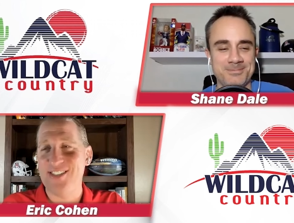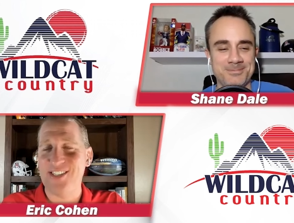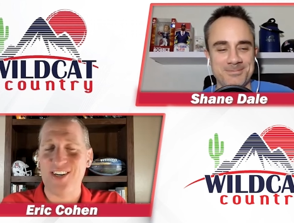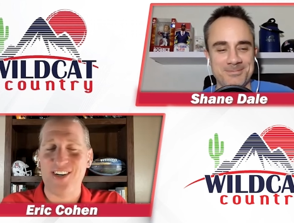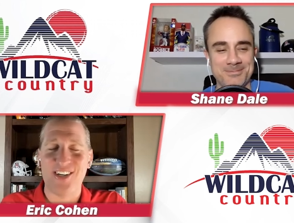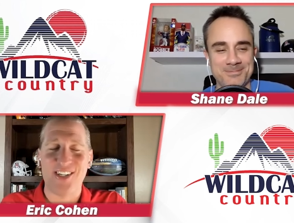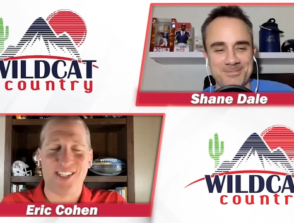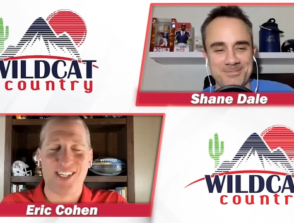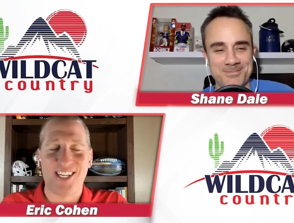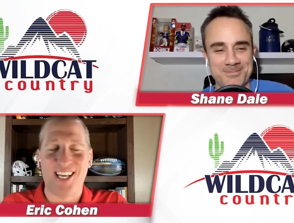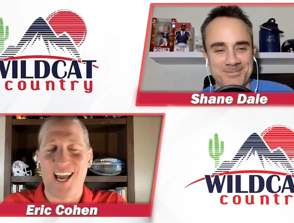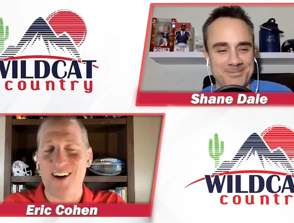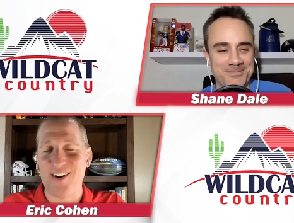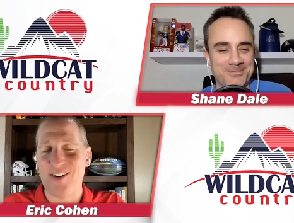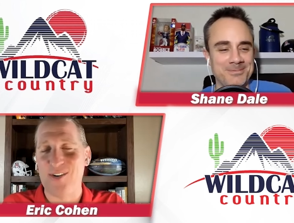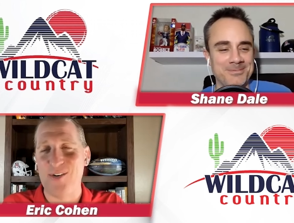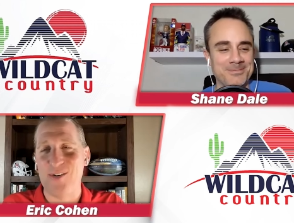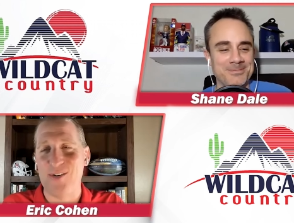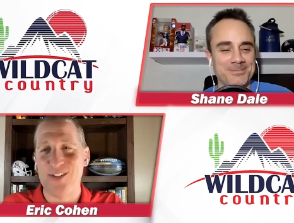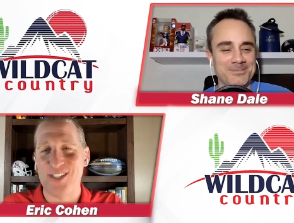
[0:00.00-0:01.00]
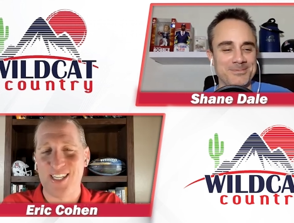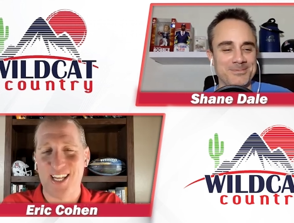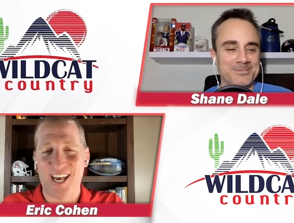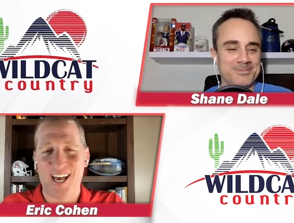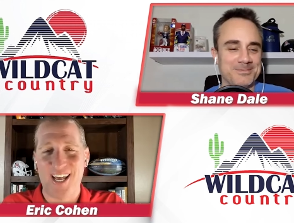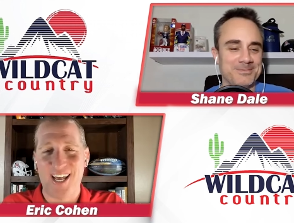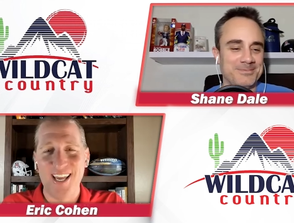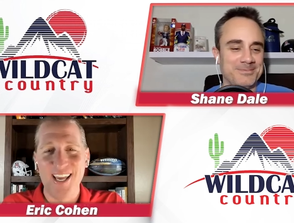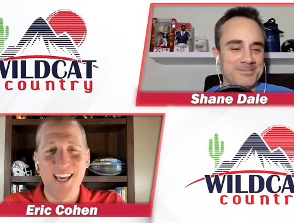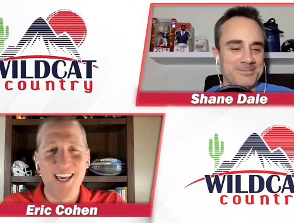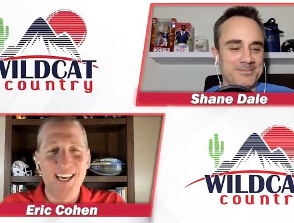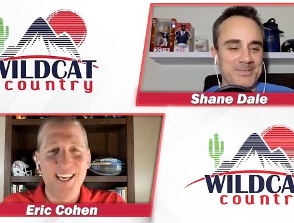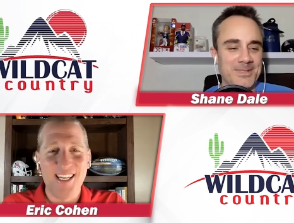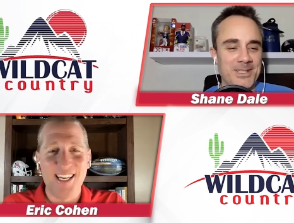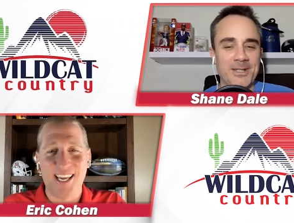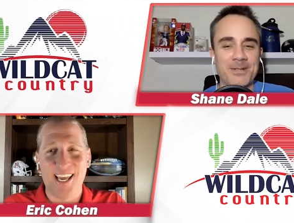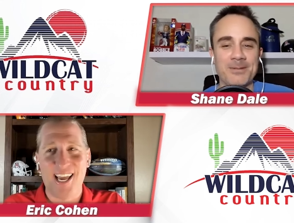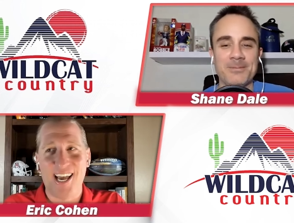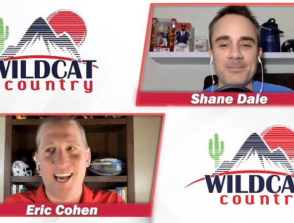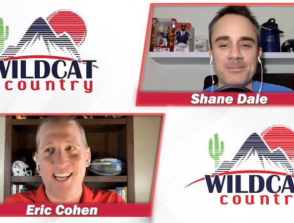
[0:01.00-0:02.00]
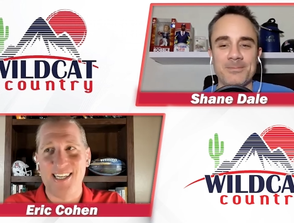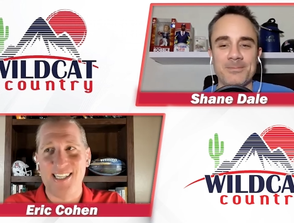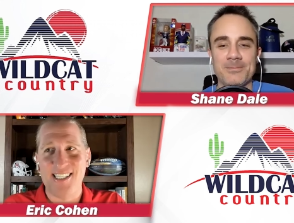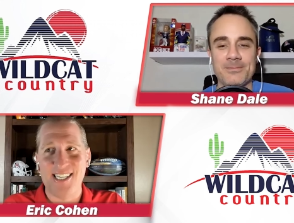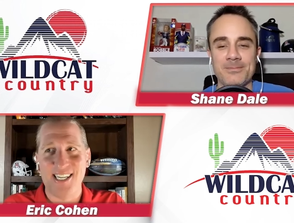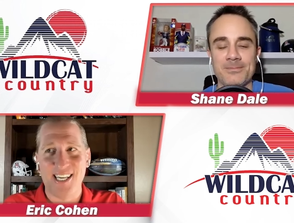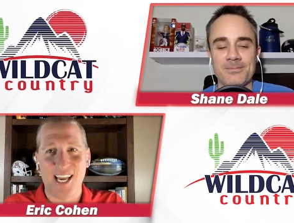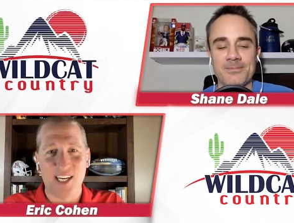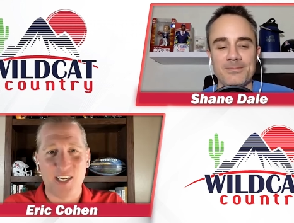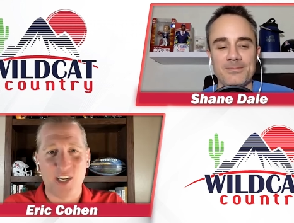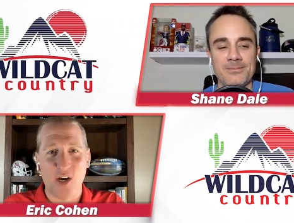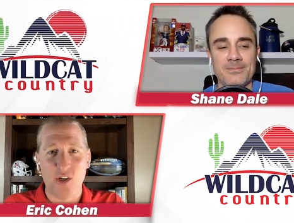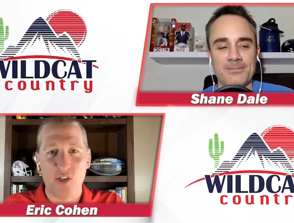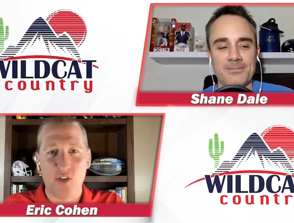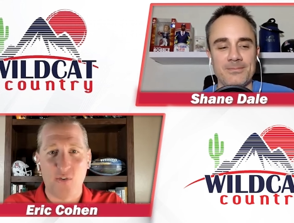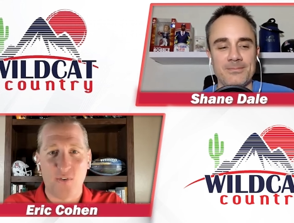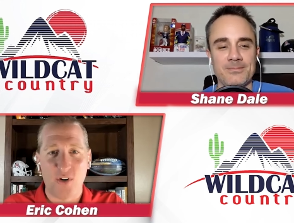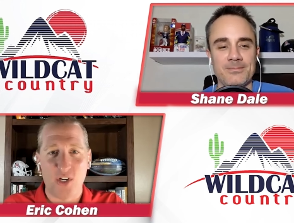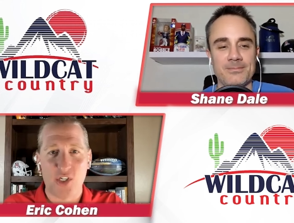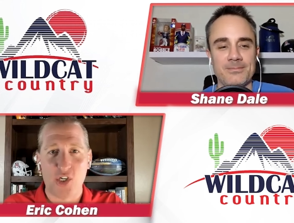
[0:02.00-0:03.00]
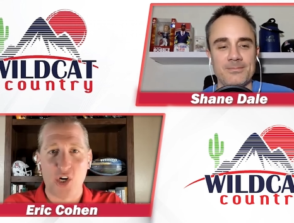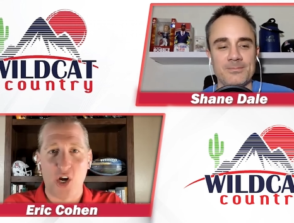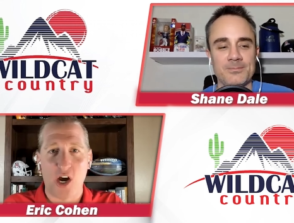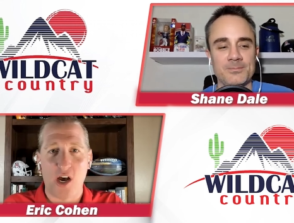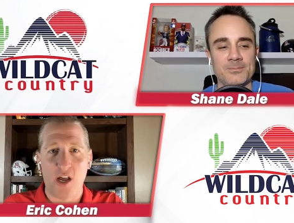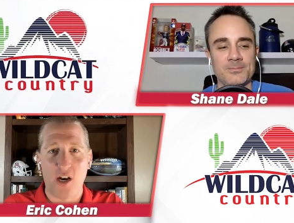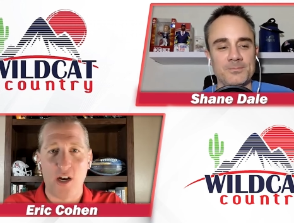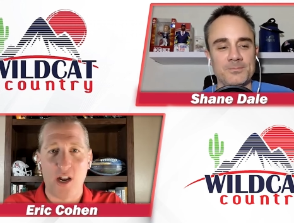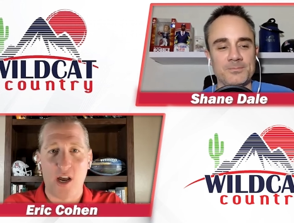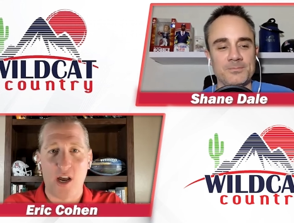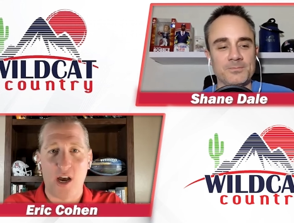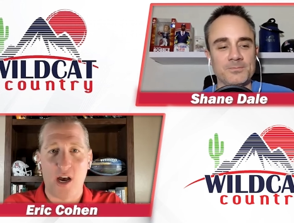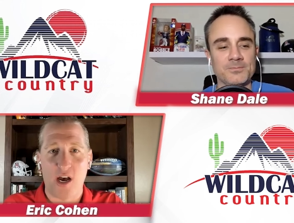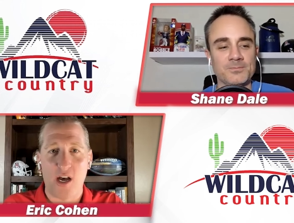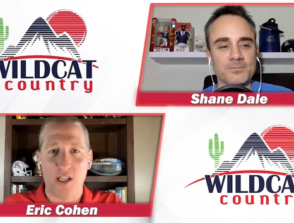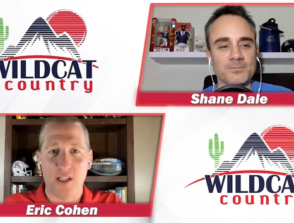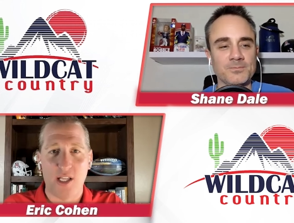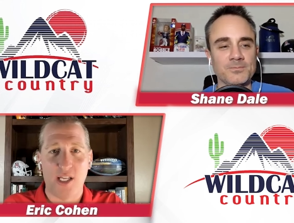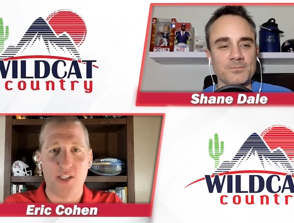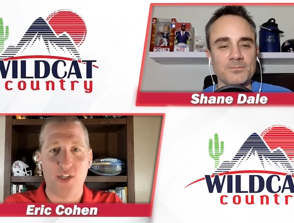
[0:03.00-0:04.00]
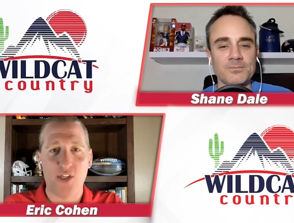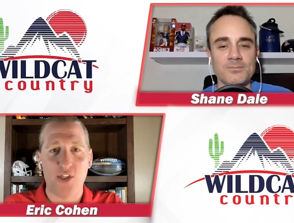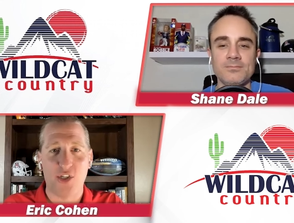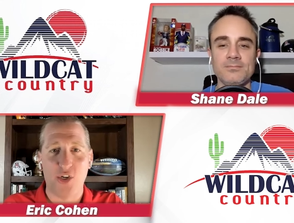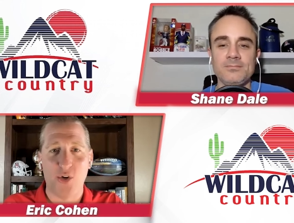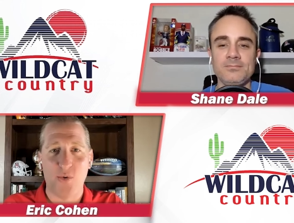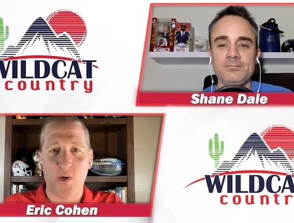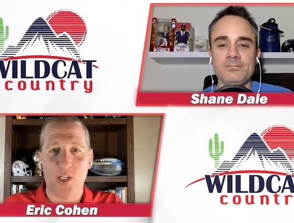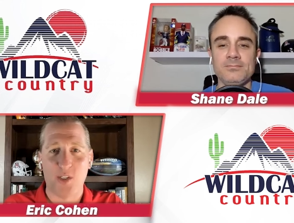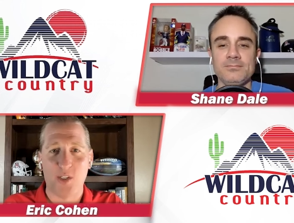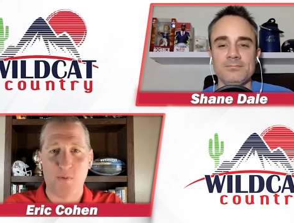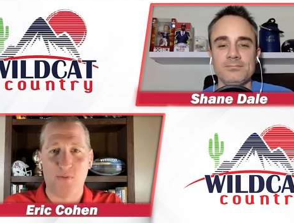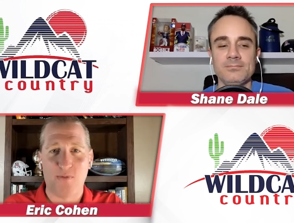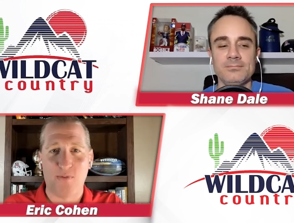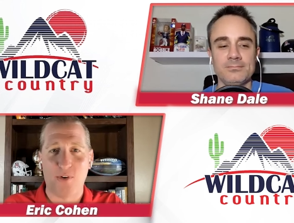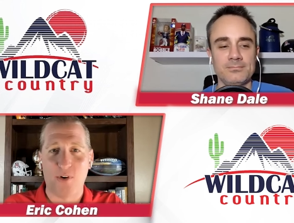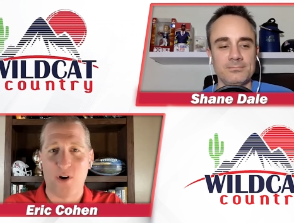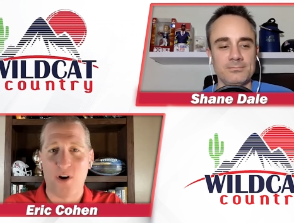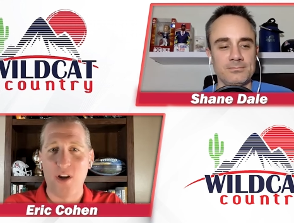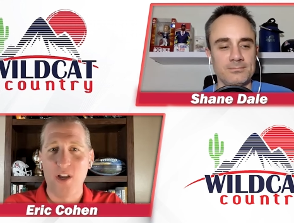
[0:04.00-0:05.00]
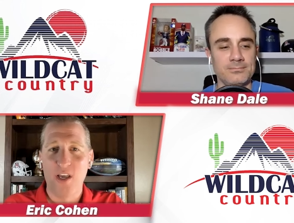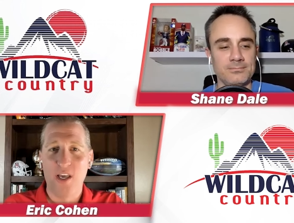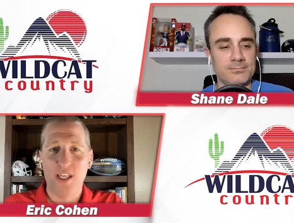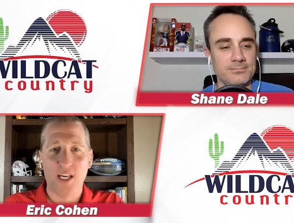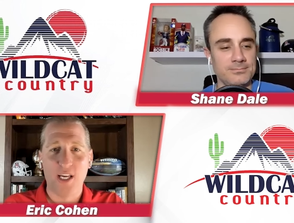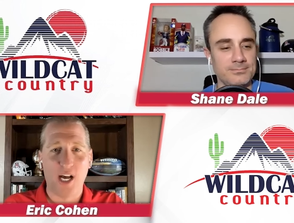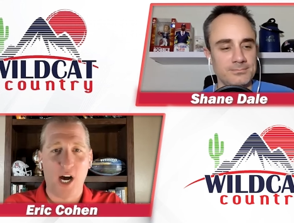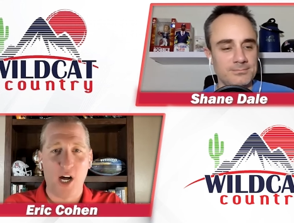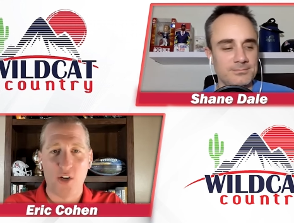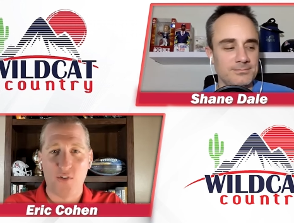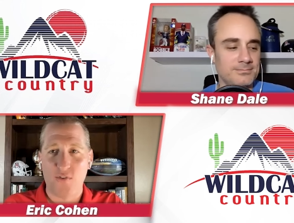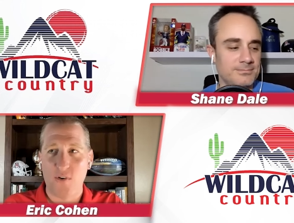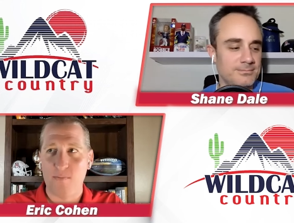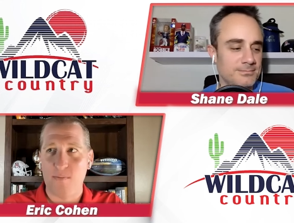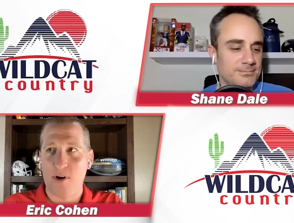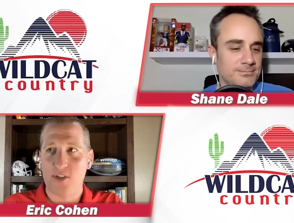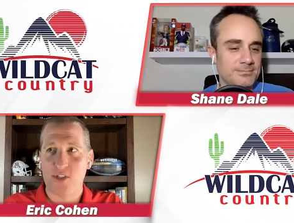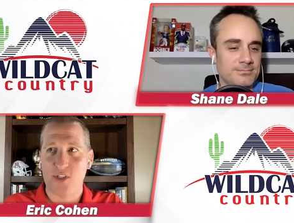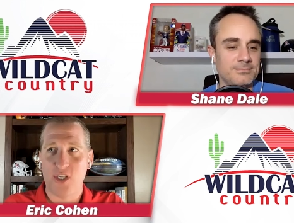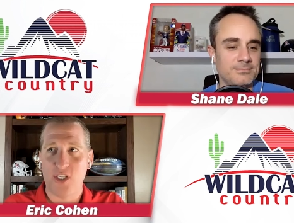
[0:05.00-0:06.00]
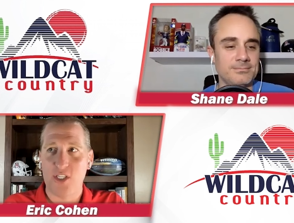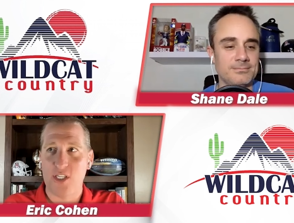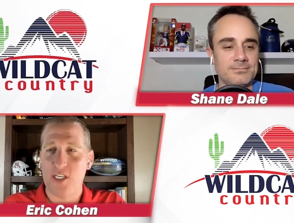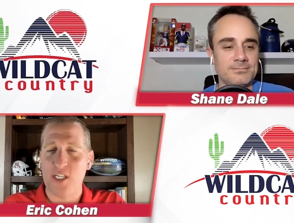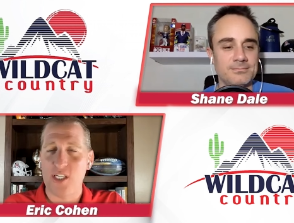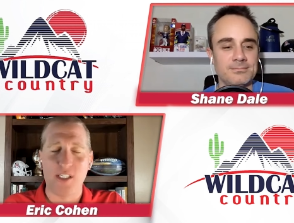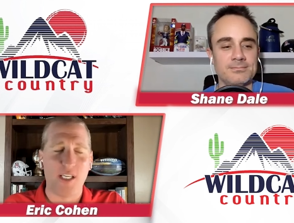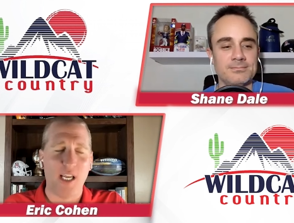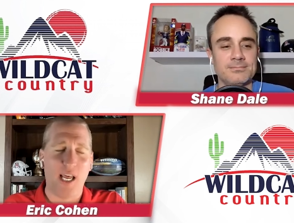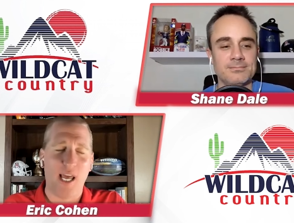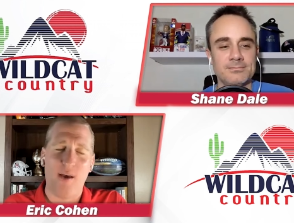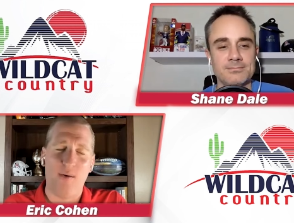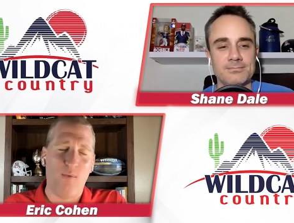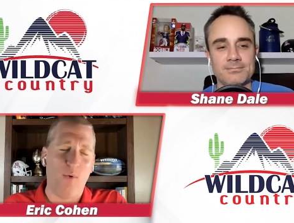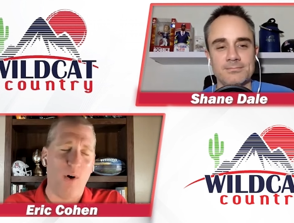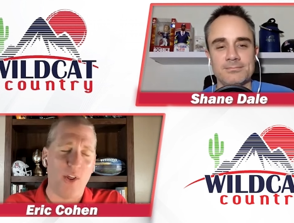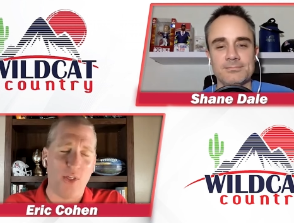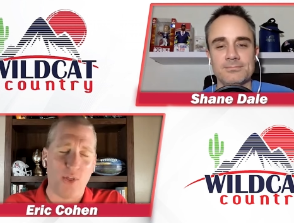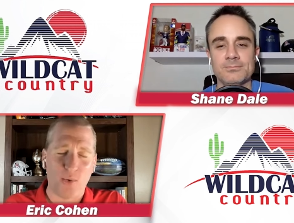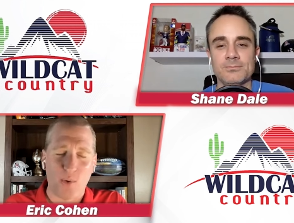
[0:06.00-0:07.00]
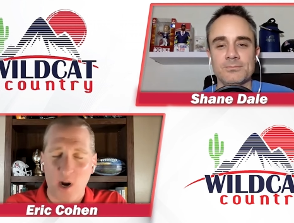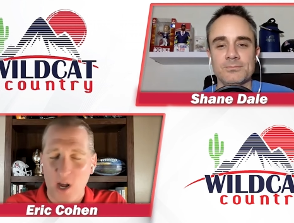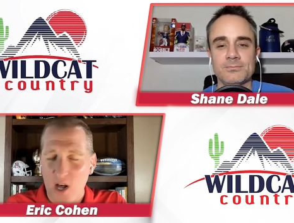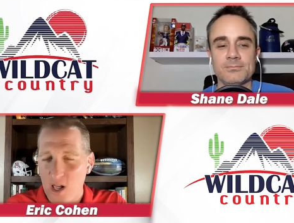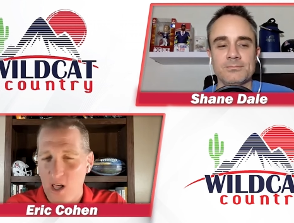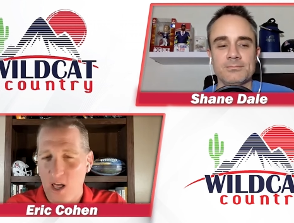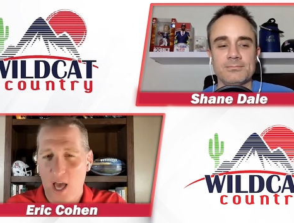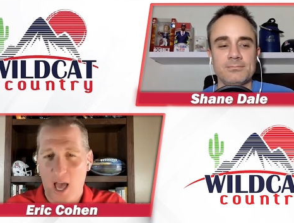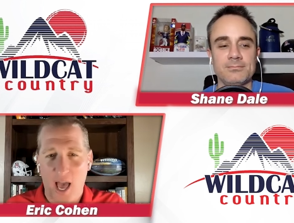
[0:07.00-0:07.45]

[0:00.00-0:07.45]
Speaker 1: seriously, how cool is that? to get to get Coach Fisch on uh, less than two weeks before the college football season. Just uh, what a thrill!